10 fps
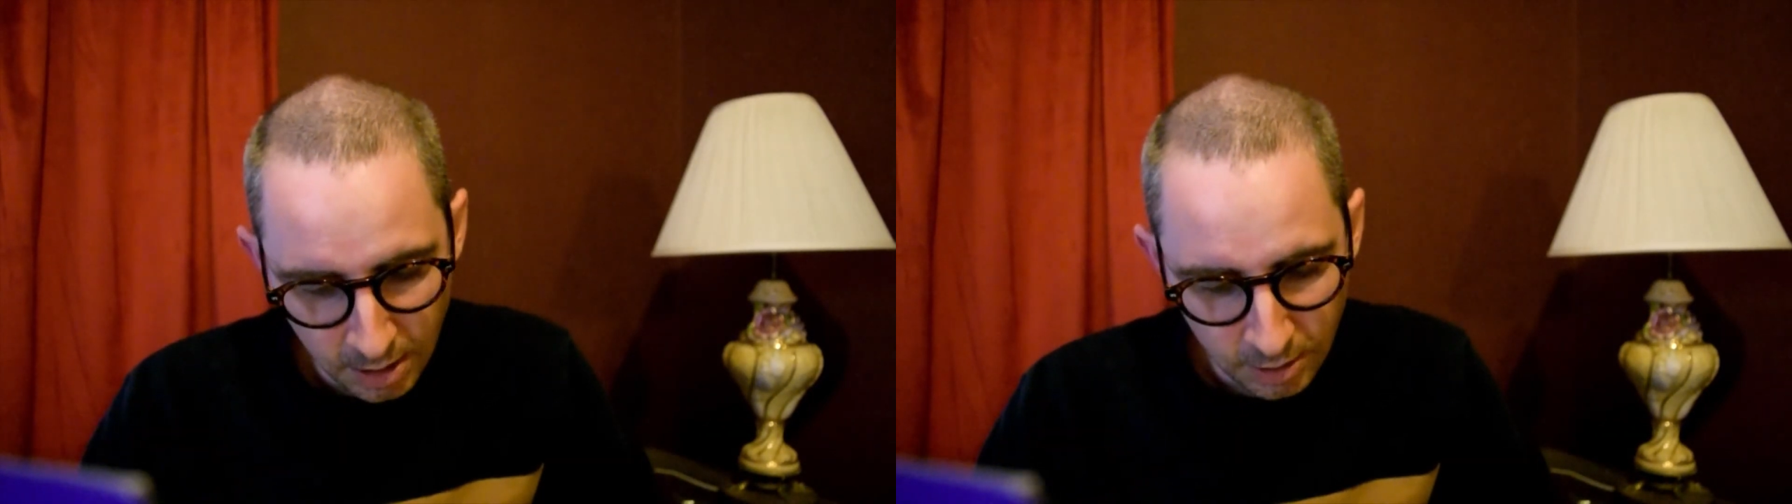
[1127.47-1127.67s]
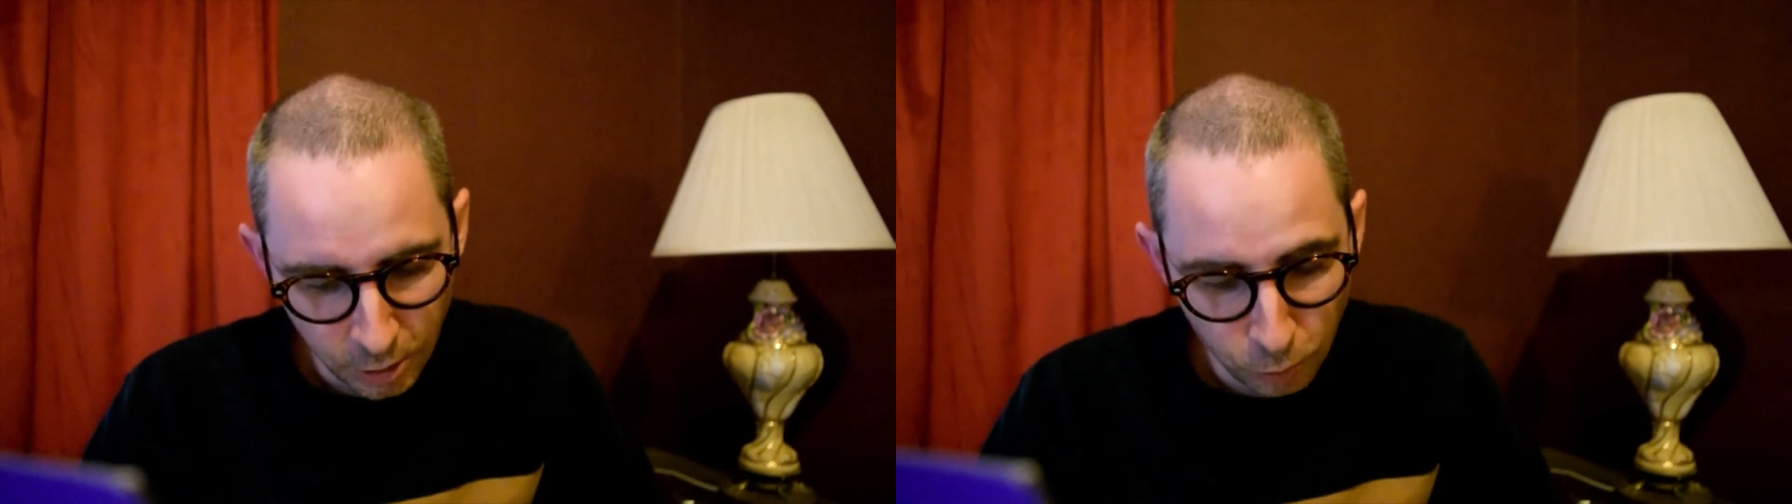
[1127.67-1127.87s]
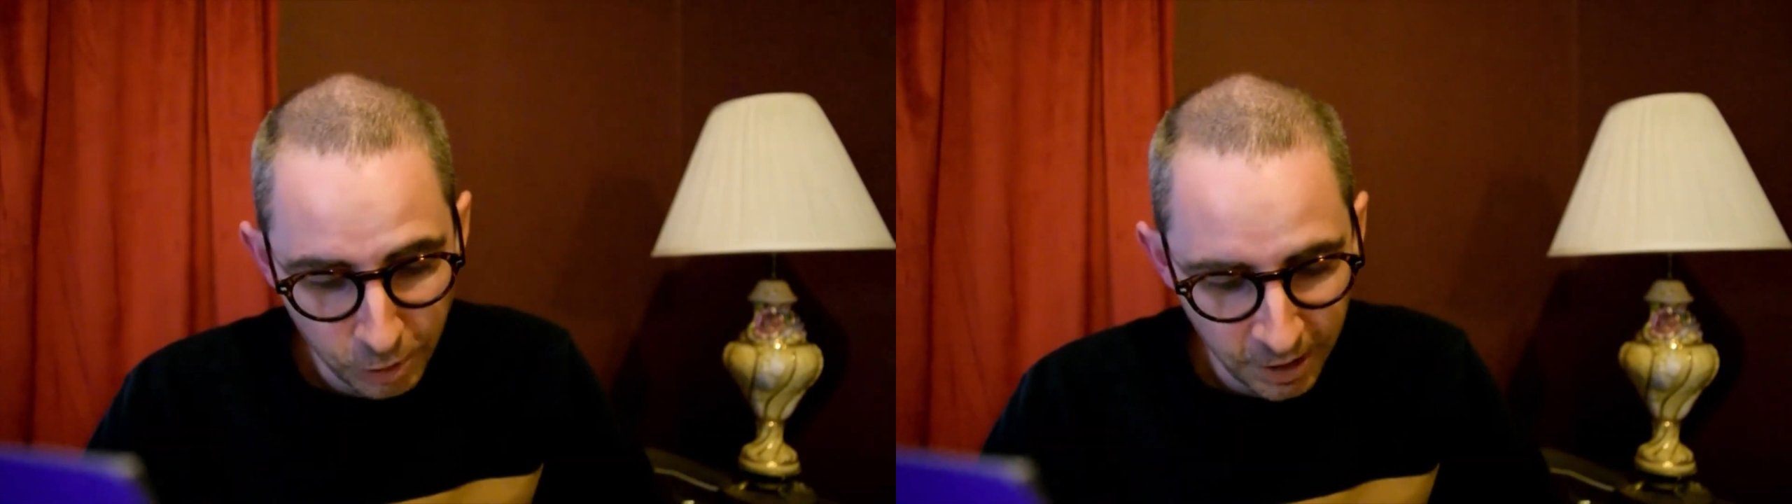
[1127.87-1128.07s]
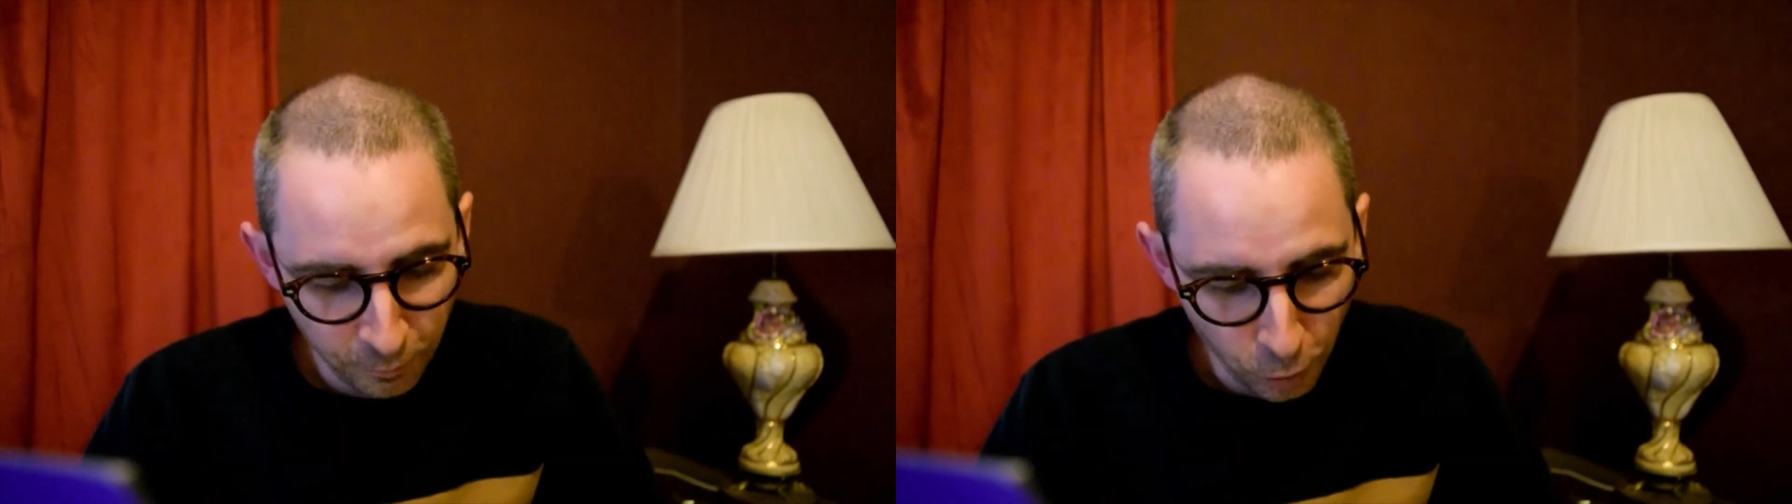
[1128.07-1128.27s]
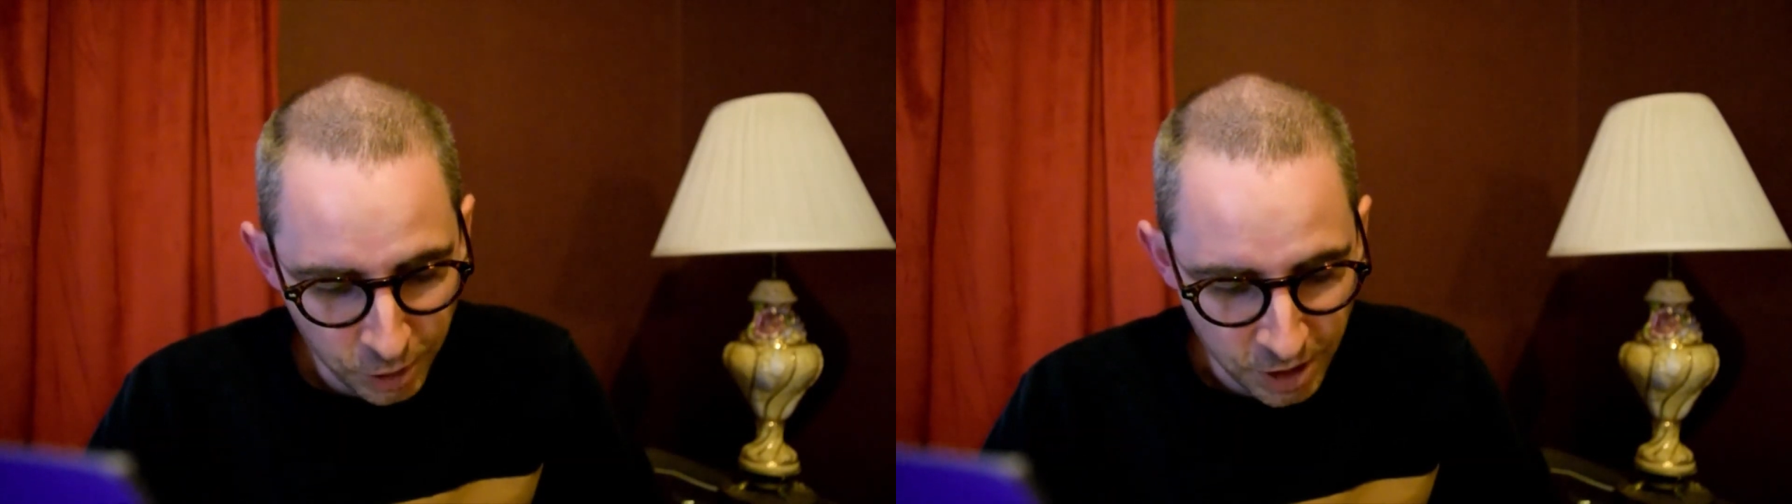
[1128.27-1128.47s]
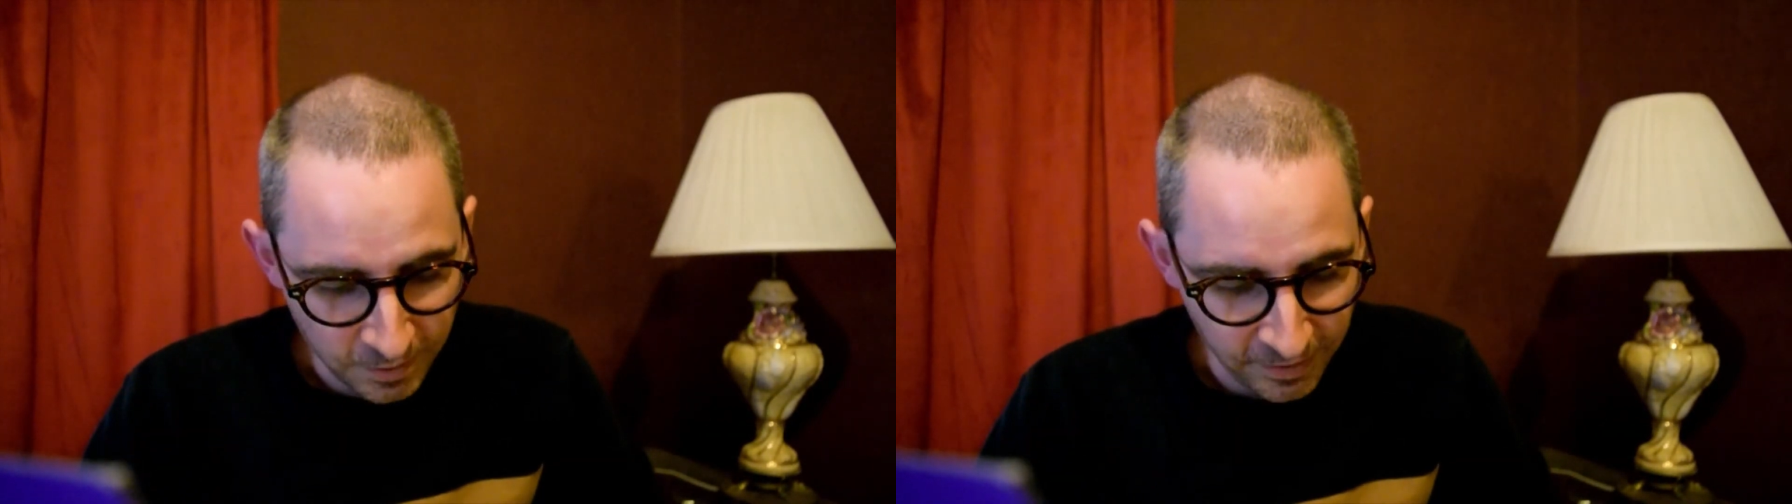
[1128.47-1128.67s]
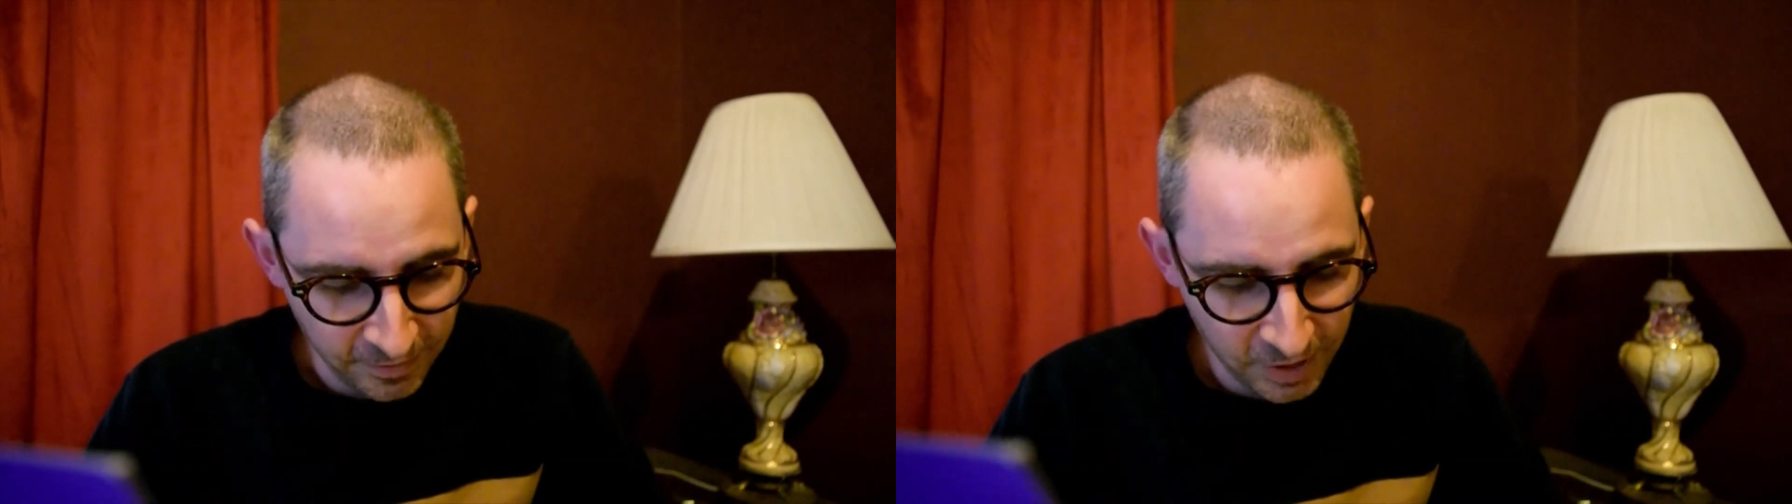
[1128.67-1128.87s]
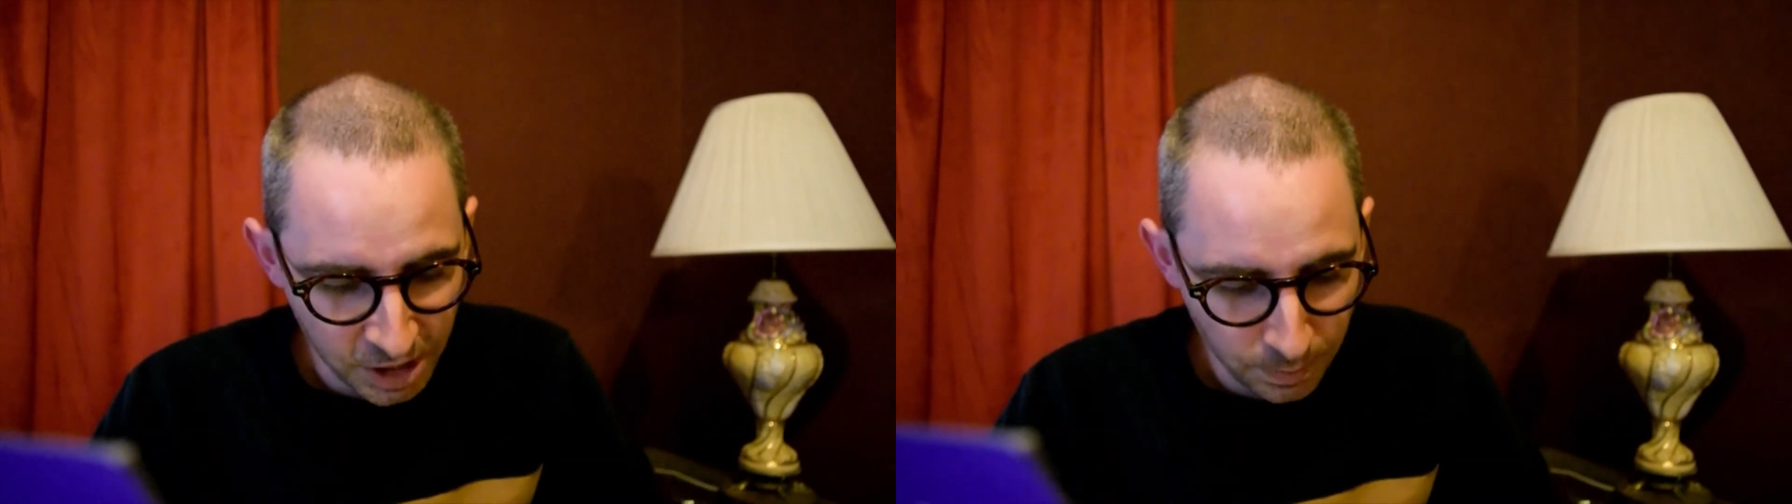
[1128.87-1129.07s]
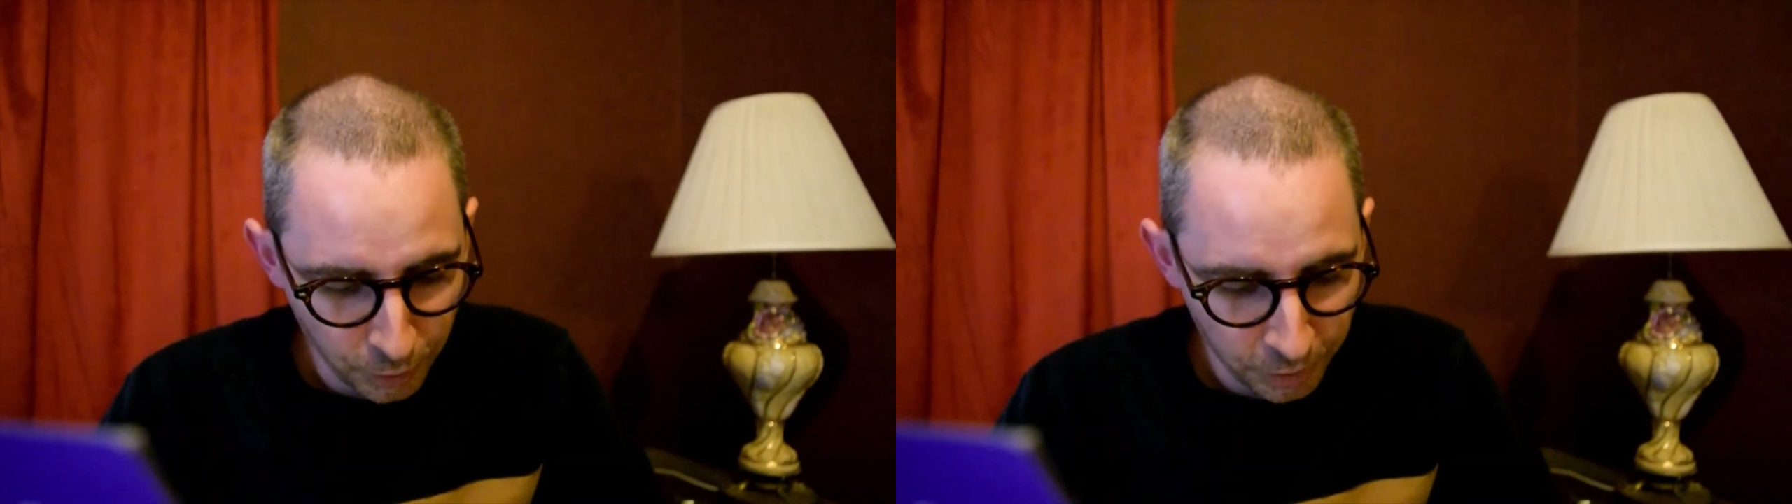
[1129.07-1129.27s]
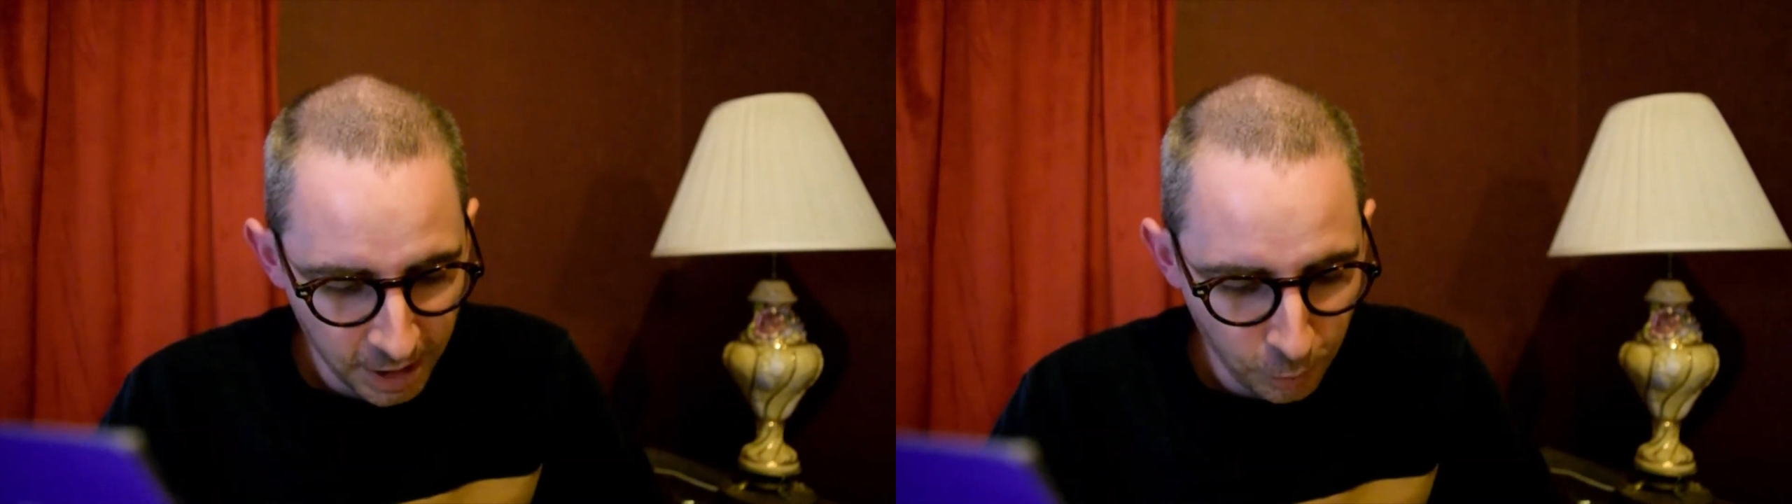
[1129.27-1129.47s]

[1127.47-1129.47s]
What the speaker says: The 24th is Vivian's birthday,